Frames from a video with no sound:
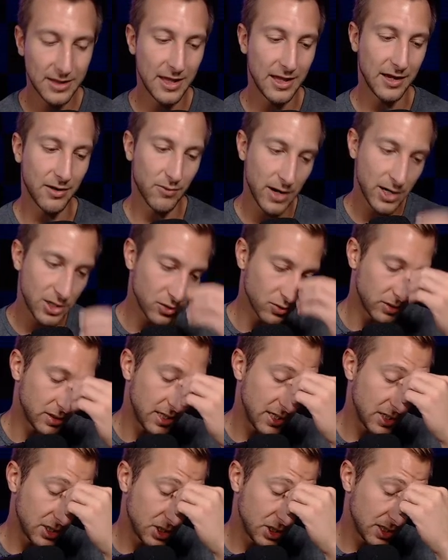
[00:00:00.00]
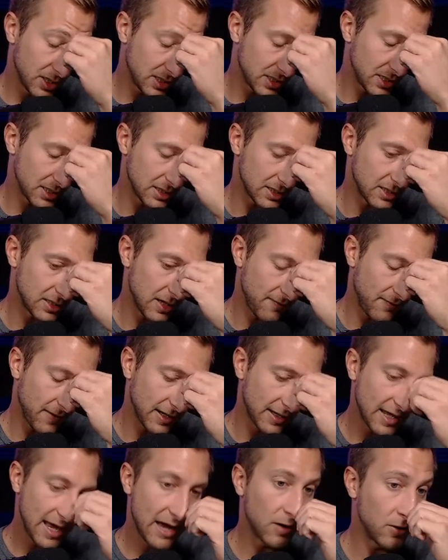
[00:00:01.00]
like racial tensions and stuff like
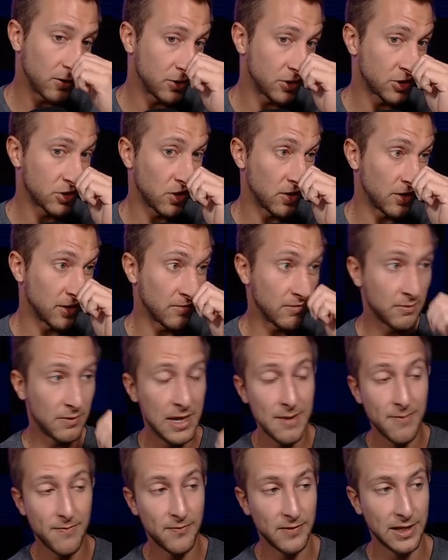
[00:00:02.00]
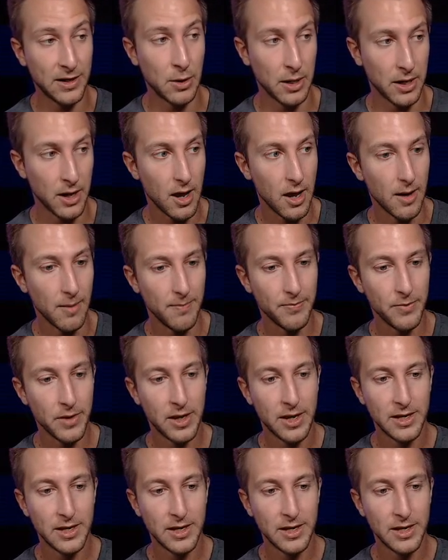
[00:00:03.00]
that are just going to keep flaring up.